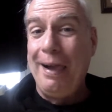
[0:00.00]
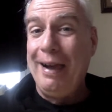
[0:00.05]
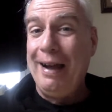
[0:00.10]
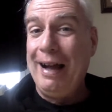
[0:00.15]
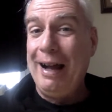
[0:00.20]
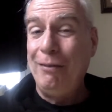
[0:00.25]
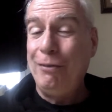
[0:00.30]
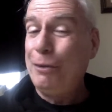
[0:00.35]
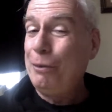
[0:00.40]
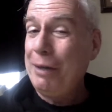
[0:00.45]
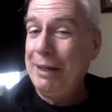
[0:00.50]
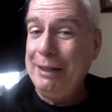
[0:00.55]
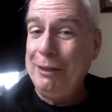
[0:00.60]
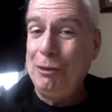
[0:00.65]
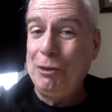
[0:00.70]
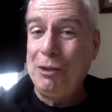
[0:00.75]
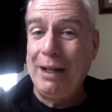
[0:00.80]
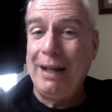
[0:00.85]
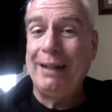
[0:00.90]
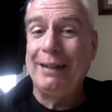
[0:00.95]
I've already
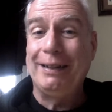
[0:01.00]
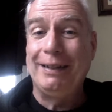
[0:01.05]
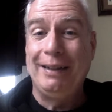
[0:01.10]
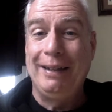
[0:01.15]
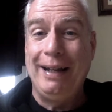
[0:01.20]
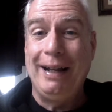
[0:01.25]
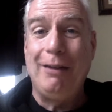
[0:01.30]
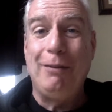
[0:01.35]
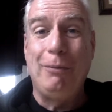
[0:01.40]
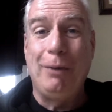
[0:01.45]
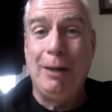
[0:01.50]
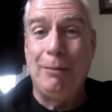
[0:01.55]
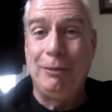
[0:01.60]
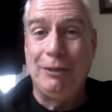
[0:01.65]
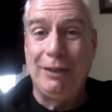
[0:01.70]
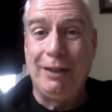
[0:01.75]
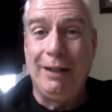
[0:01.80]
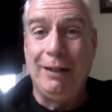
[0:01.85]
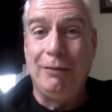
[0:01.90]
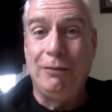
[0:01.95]
checked that
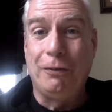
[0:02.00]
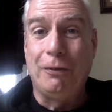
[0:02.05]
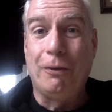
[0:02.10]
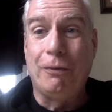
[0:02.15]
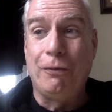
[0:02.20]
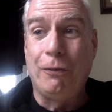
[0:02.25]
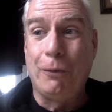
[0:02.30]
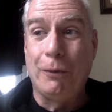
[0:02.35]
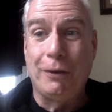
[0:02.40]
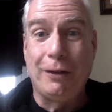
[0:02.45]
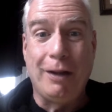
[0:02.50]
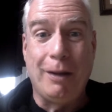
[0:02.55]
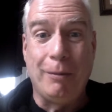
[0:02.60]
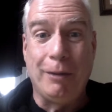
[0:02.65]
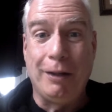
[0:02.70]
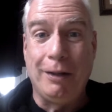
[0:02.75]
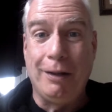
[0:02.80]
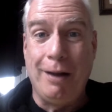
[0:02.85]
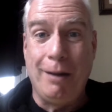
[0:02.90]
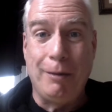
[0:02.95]
website for
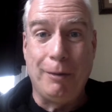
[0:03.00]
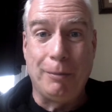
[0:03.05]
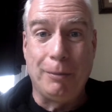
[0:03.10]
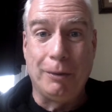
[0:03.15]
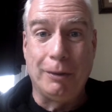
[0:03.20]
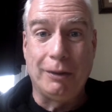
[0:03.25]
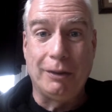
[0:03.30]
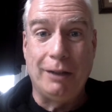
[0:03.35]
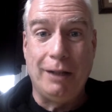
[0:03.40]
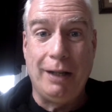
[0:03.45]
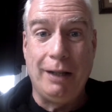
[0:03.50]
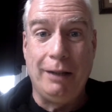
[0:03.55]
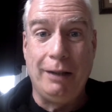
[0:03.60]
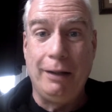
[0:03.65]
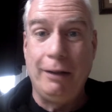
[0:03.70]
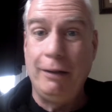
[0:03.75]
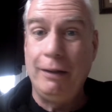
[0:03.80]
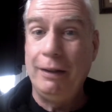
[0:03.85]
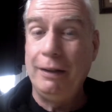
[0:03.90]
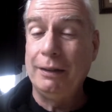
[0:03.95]
forthcoming comic books, and
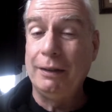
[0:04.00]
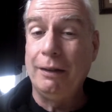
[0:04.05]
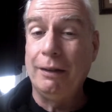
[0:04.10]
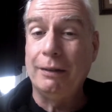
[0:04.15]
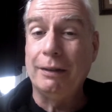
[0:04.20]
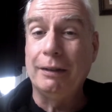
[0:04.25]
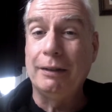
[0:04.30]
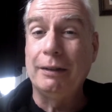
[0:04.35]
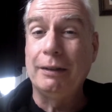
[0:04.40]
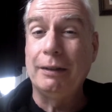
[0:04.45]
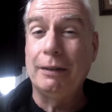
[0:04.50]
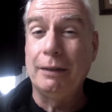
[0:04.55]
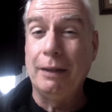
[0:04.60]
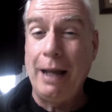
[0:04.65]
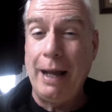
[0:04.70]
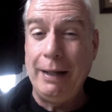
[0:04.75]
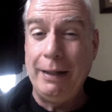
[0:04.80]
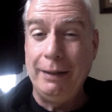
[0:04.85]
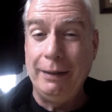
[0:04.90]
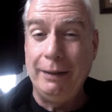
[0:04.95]
there is not the
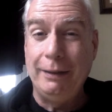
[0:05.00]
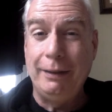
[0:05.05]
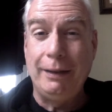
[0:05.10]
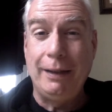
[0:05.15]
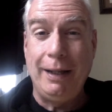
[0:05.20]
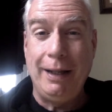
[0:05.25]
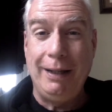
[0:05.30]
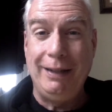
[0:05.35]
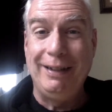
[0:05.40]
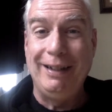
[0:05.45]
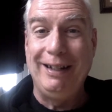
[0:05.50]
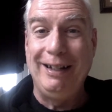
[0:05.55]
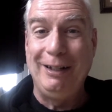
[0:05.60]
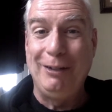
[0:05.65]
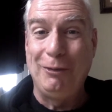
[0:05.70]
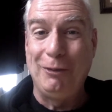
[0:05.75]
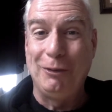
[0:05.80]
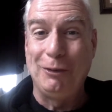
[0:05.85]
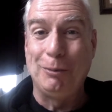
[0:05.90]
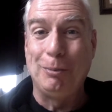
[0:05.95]
slightest thing that
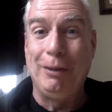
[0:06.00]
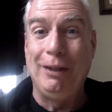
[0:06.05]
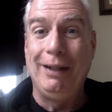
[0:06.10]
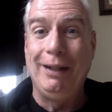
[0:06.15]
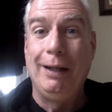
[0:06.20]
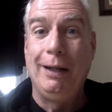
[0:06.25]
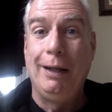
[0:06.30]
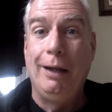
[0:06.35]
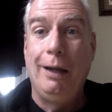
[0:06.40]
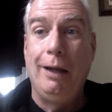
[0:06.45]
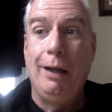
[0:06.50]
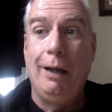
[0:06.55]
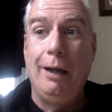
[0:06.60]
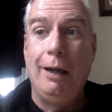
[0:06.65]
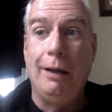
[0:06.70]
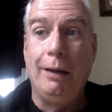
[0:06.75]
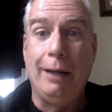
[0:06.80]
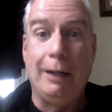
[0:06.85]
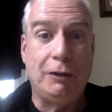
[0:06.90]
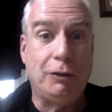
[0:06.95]
interests me
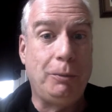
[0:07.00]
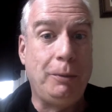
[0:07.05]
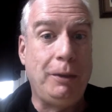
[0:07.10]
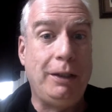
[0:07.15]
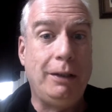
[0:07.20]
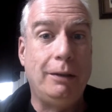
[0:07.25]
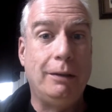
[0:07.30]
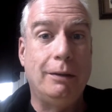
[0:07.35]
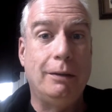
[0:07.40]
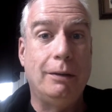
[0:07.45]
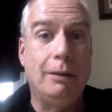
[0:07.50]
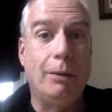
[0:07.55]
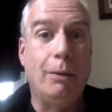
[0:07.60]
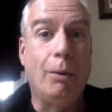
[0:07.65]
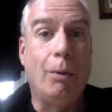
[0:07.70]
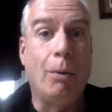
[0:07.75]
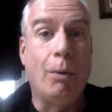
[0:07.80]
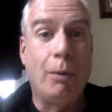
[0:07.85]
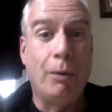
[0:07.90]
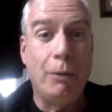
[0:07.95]
next week
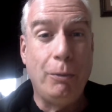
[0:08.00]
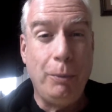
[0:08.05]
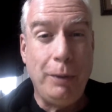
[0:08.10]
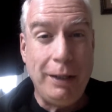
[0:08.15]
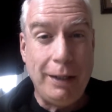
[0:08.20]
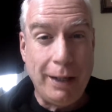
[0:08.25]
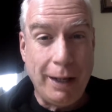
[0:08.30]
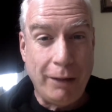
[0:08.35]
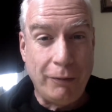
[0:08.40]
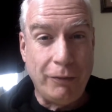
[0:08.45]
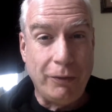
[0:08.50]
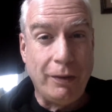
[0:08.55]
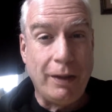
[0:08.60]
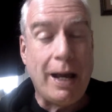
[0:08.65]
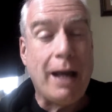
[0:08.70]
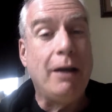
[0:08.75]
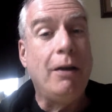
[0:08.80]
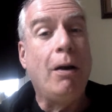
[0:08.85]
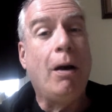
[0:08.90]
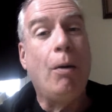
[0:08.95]
or the week after
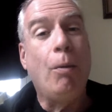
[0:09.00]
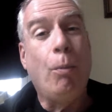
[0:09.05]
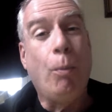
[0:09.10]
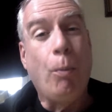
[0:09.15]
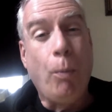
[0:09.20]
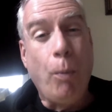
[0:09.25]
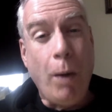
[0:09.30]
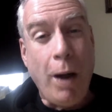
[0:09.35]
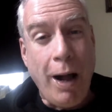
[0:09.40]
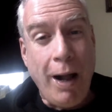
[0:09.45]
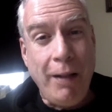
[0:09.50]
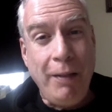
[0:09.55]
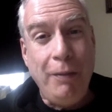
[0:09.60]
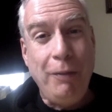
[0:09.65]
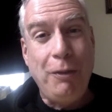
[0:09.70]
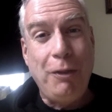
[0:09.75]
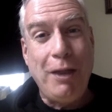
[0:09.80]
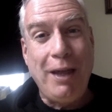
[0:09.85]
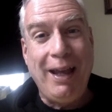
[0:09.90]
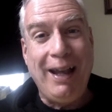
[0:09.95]
that. Not one
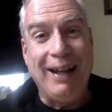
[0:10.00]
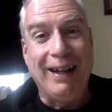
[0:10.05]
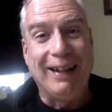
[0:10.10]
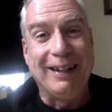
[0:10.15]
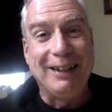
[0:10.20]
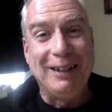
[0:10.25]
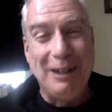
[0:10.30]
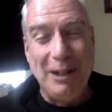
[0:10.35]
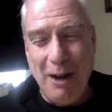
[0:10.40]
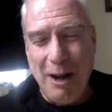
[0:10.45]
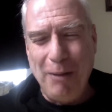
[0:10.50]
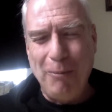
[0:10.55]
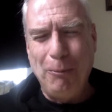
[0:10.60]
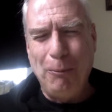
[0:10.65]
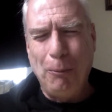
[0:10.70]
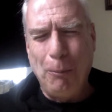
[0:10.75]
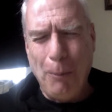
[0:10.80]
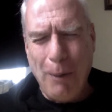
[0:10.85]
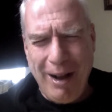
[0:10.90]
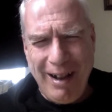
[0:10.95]
thing. Not
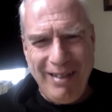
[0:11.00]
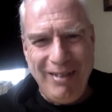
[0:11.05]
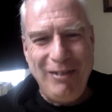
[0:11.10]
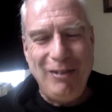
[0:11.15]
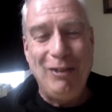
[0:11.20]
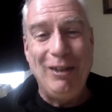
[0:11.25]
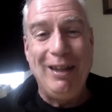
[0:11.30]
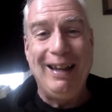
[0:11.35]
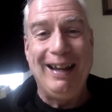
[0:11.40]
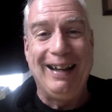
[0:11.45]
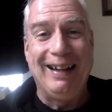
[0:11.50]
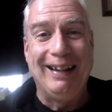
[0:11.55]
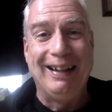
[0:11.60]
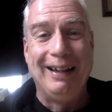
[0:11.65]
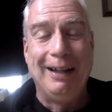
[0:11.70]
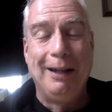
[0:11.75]
one thing.